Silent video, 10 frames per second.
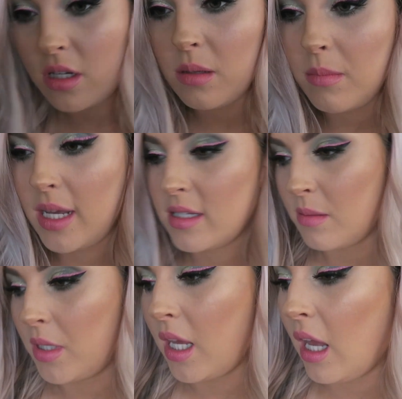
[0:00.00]
just gonna make
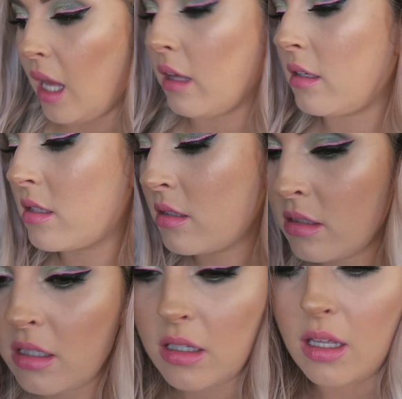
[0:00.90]
some eggs
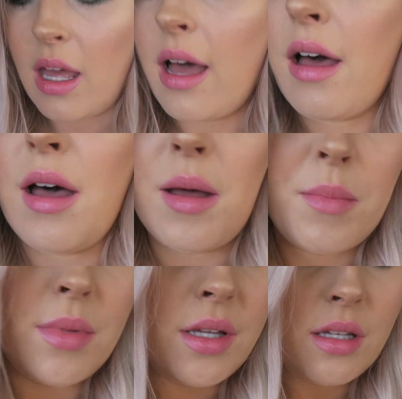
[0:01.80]

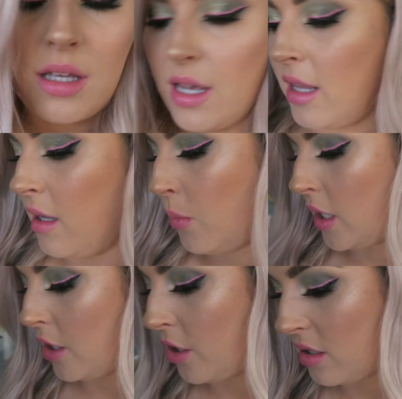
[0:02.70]
um and then we're
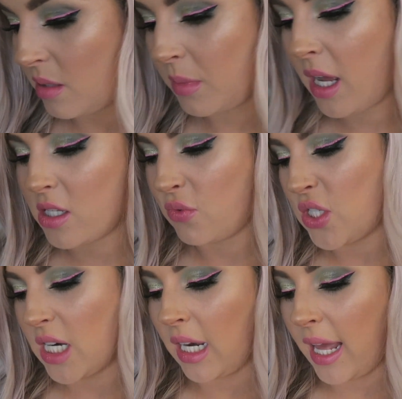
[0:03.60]
gonna cook something else for
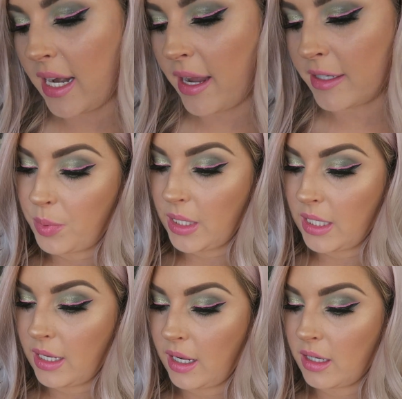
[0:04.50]
dinner later but
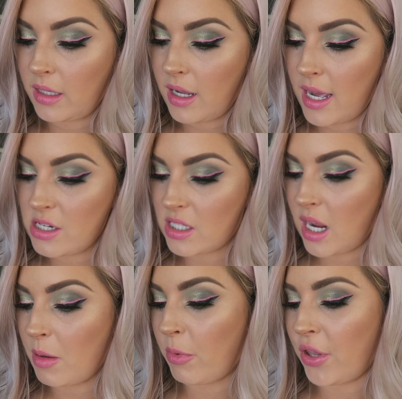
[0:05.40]
yeah i just
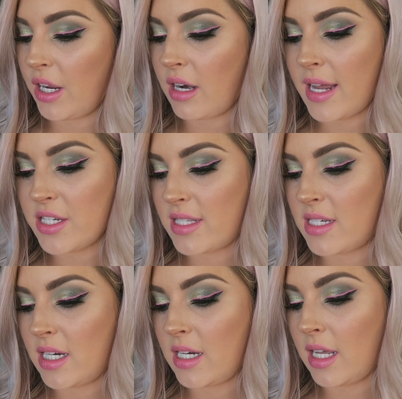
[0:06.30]
can't be bothered i just
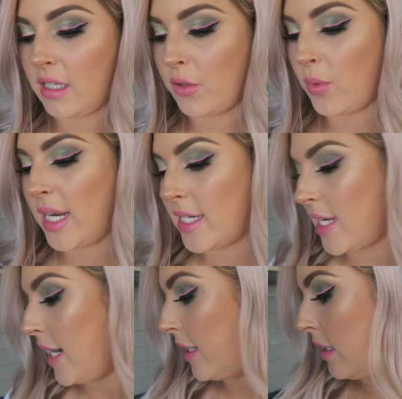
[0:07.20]
did a little
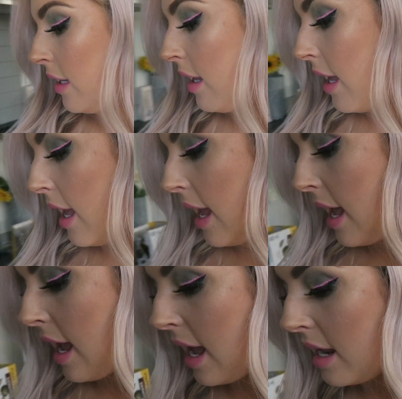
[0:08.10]
editing
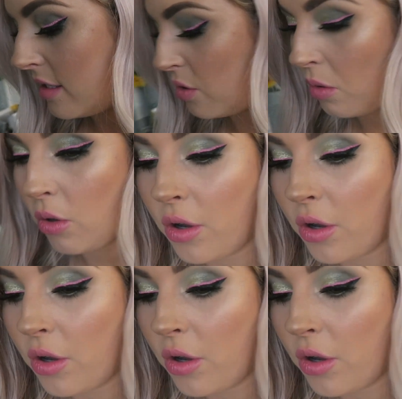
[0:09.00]
and oh